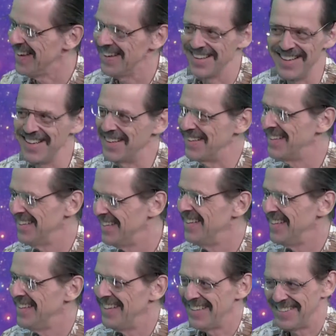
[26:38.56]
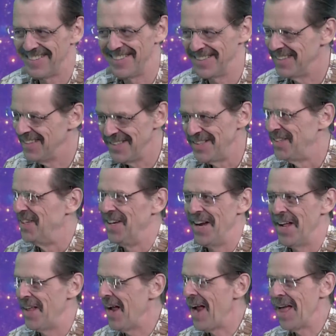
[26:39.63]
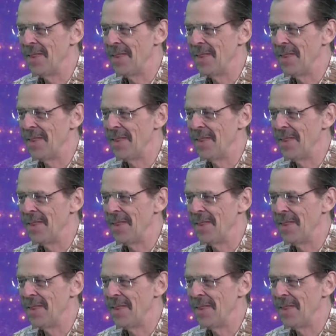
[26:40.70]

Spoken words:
Examine the whole problem, everything.